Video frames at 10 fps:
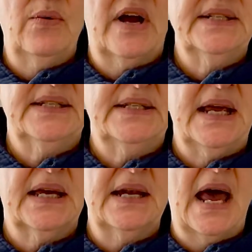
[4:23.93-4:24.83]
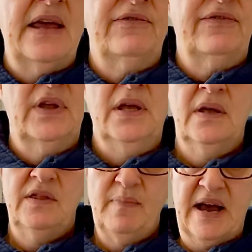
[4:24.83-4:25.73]
want to take a knife,
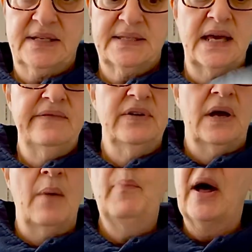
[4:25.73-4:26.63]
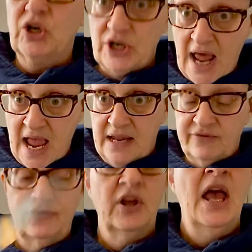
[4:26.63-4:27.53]
the back side of it, a butter
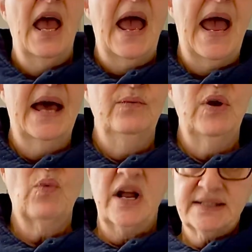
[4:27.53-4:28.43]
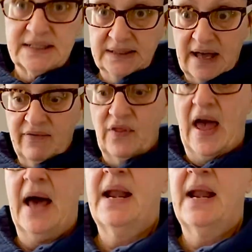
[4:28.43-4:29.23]
knife, and we want to level that.